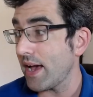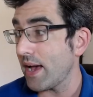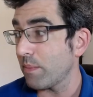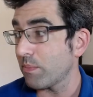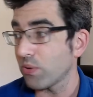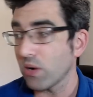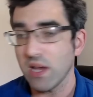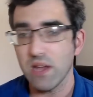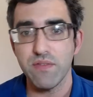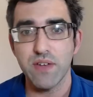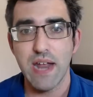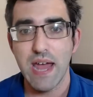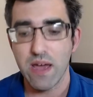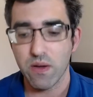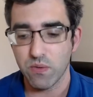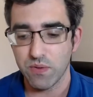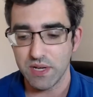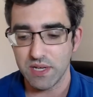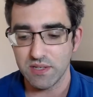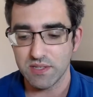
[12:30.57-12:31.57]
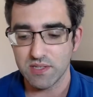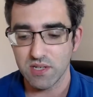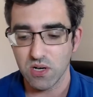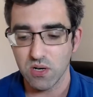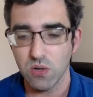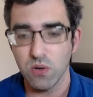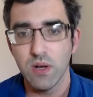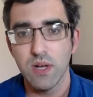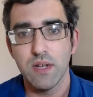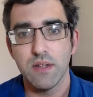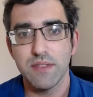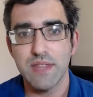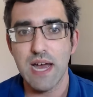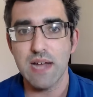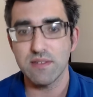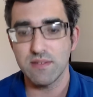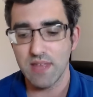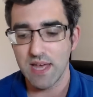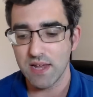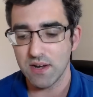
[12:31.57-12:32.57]
private equity. So
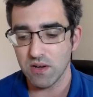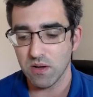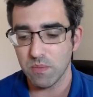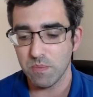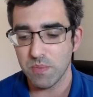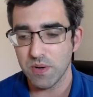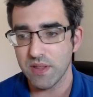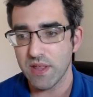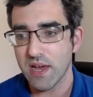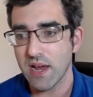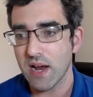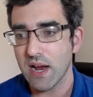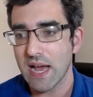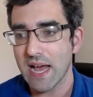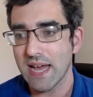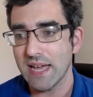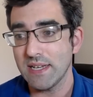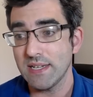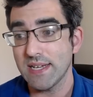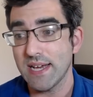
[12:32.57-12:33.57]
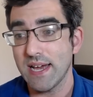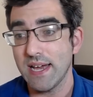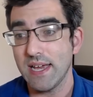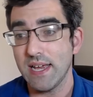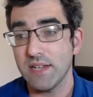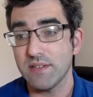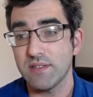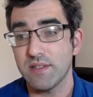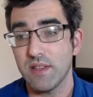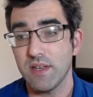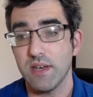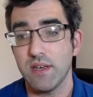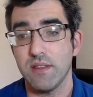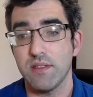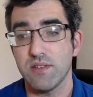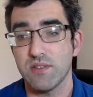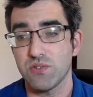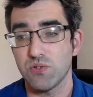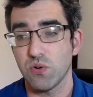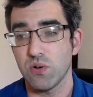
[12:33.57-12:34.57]
that's that number there. And it's the
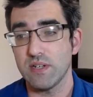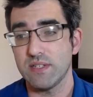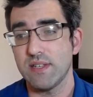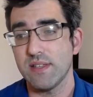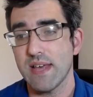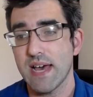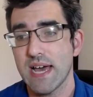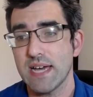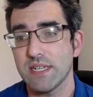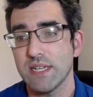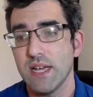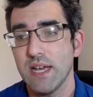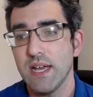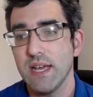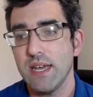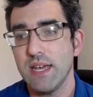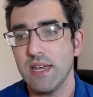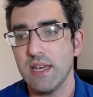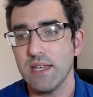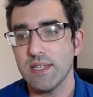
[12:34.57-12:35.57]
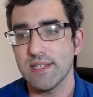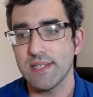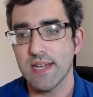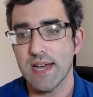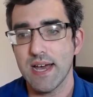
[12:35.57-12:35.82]
source of that is